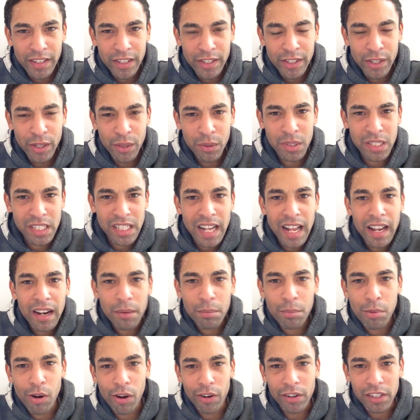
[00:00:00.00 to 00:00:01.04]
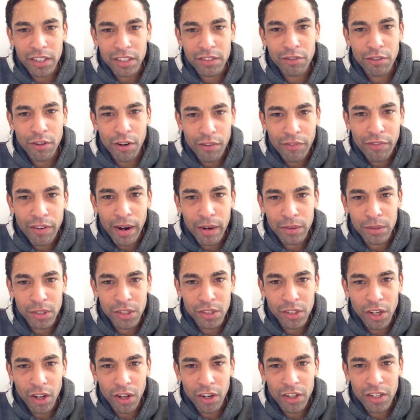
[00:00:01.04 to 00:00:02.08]
you sell a product for
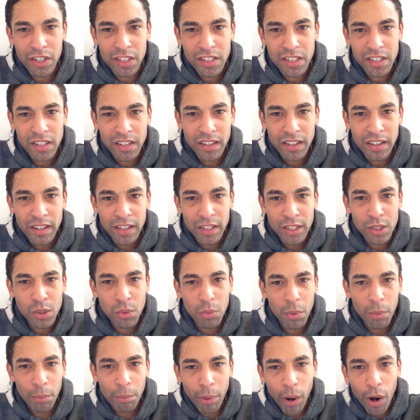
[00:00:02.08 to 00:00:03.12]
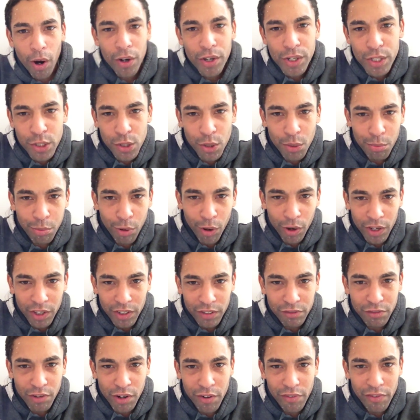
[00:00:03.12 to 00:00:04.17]
$1,000. Someone buys your product
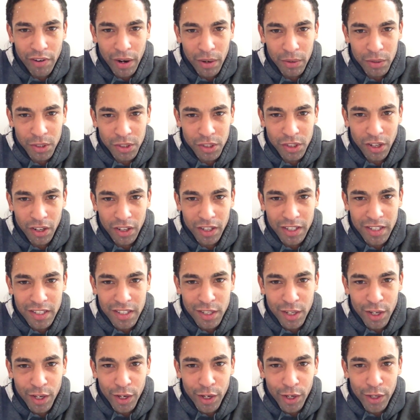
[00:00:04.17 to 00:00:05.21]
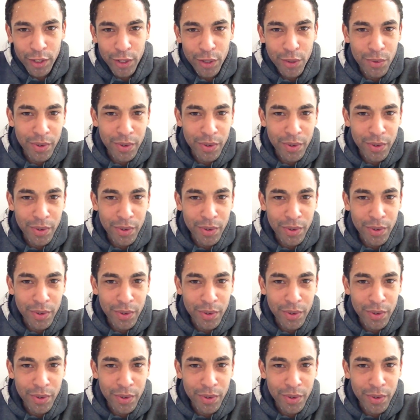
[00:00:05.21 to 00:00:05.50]
for $1,000, you